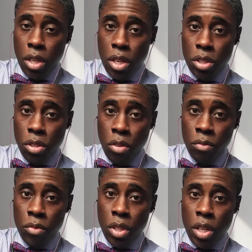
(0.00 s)
So
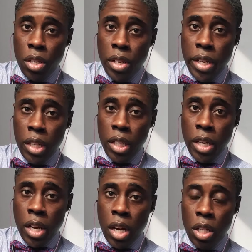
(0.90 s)

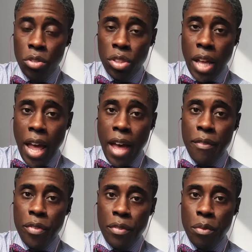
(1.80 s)
nearly close to
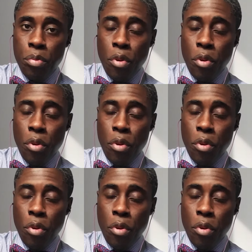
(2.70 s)
half of the